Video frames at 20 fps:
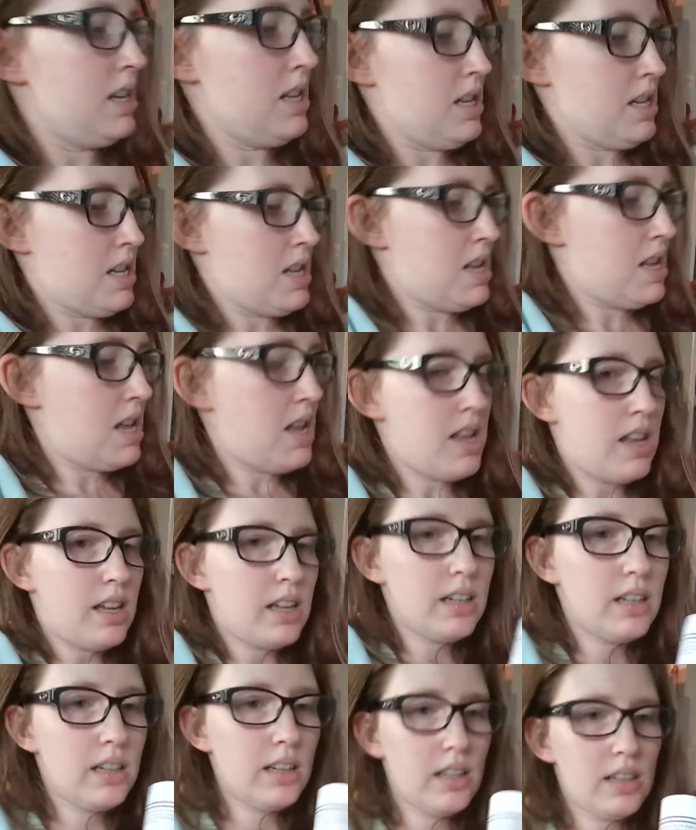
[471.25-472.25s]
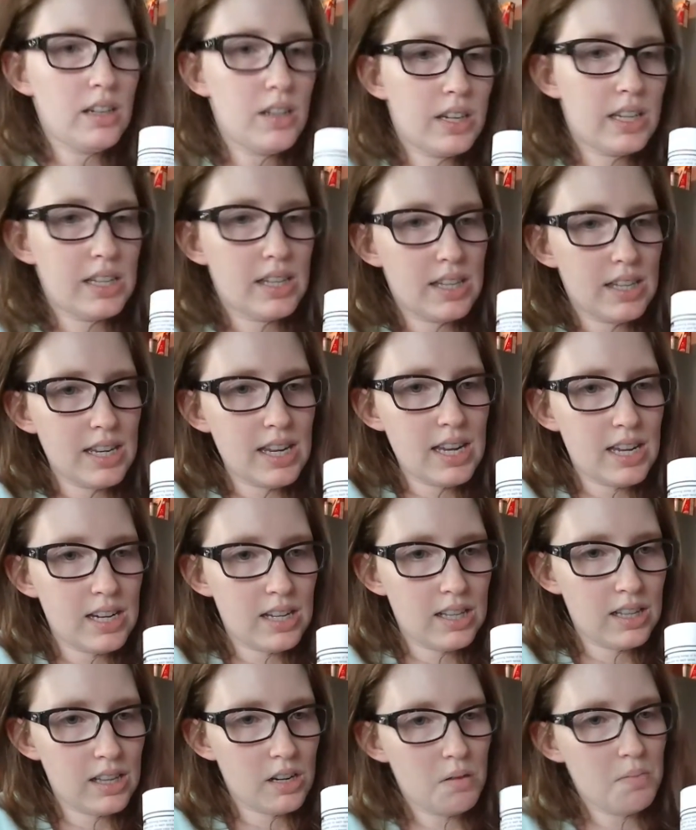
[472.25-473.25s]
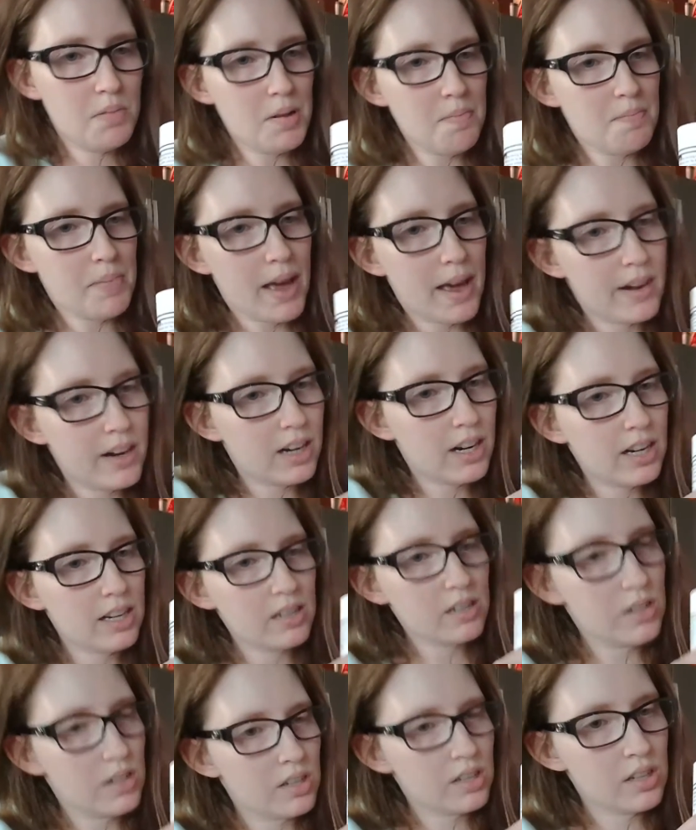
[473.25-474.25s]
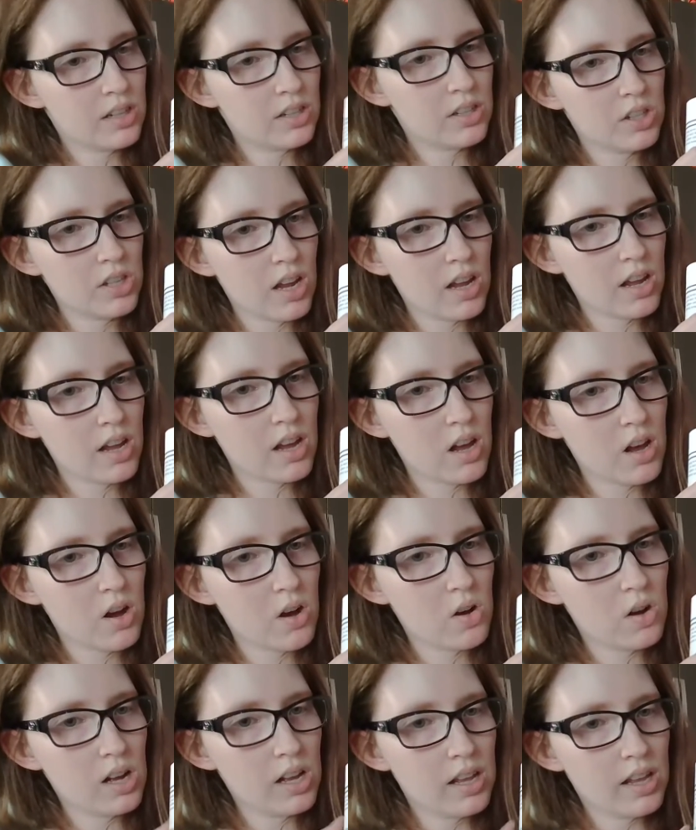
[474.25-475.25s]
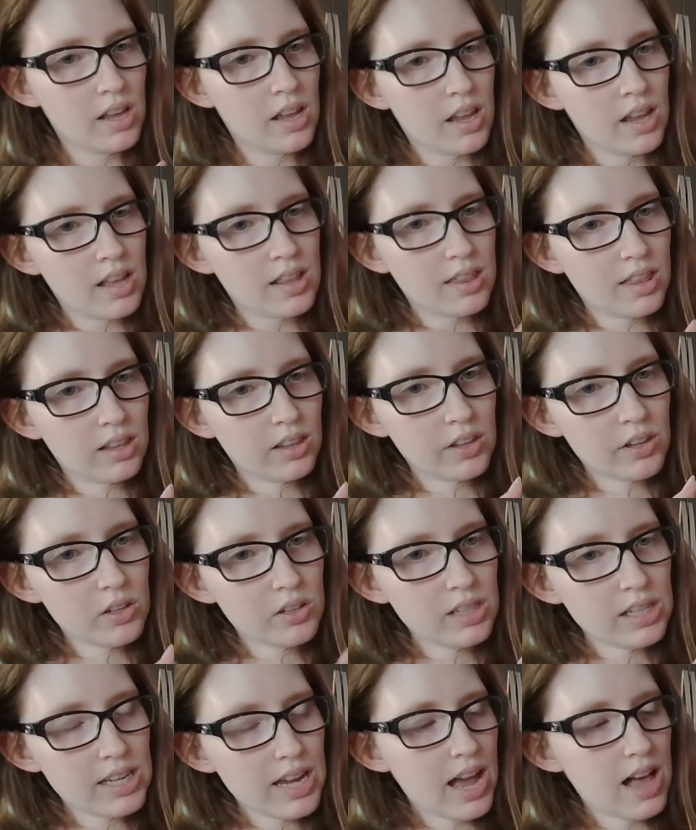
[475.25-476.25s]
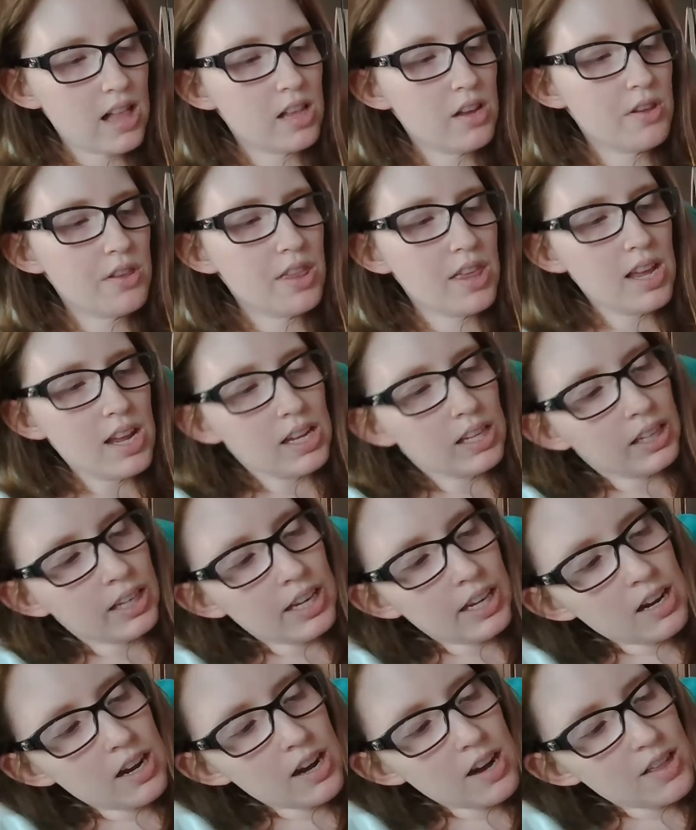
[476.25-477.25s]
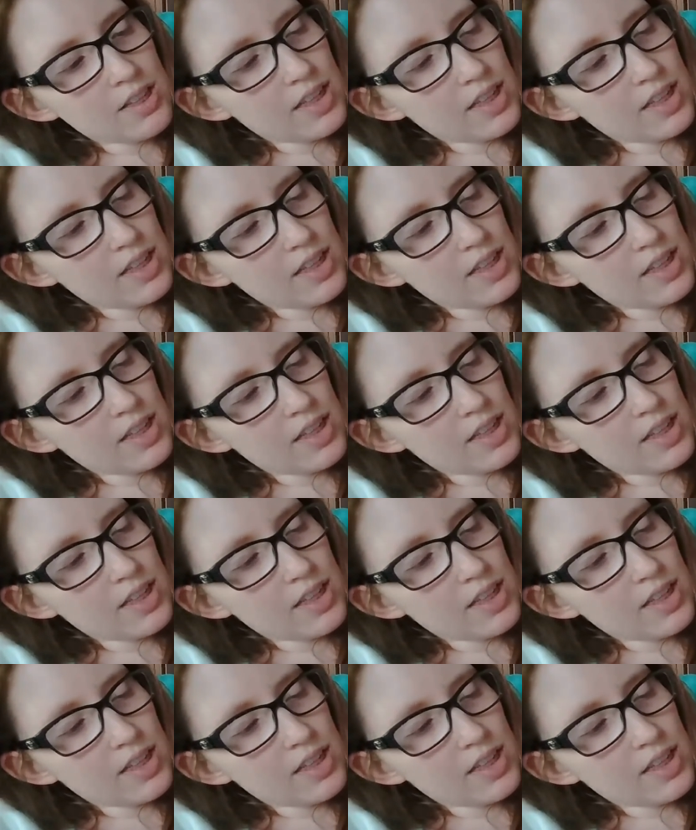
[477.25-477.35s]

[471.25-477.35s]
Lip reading: You can see it a little bit better. So the little yellow thing here,